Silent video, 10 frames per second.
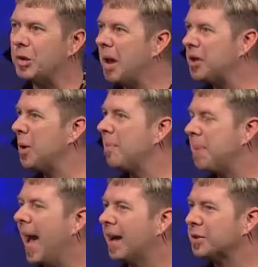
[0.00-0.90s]
you, you have
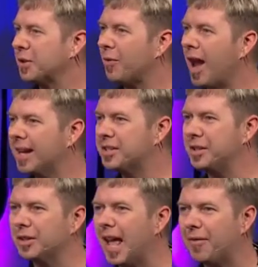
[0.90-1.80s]
piles of rocks
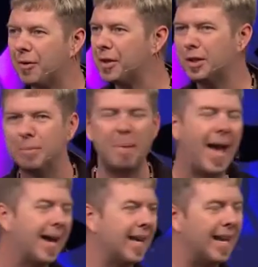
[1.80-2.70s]
in your life where you look
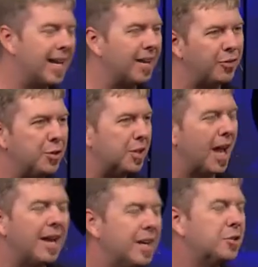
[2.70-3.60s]
back, and if you did,
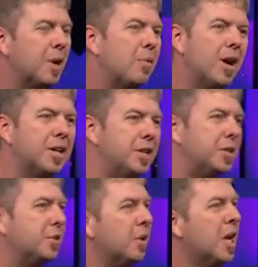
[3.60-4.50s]
I, here's what I want you to
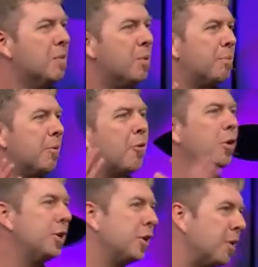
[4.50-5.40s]
do. But
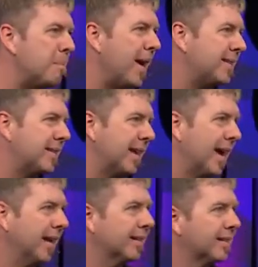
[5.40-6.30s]
before you go to bed
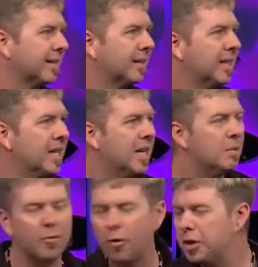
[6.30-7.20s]
tonight,
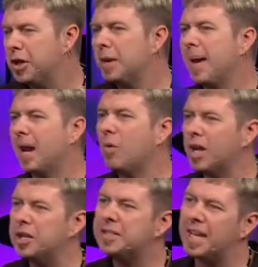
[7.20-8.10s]
before you go to bed, I
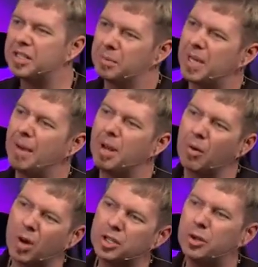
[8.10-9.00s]
want you to take some time and I
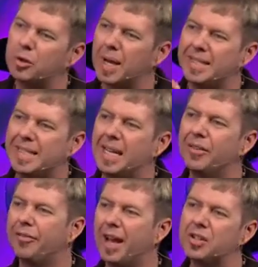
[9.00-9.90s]
want you to
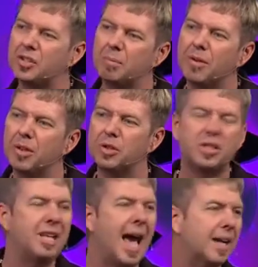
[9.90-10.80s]
identify some of those
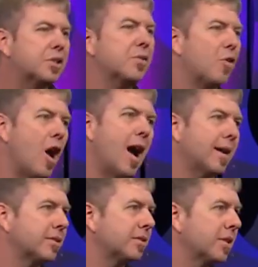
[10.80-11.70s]
stacks of
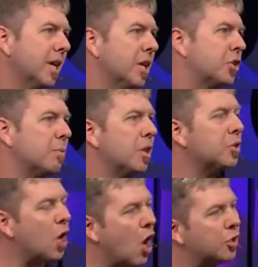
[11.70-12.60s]
rocks, some of
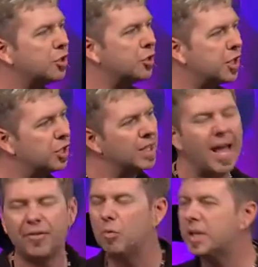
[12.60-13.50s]
those altars in your
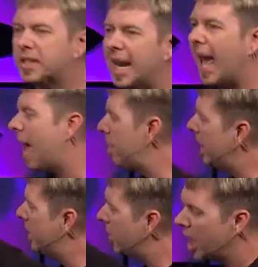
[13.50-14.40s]
life. And what's going to happen is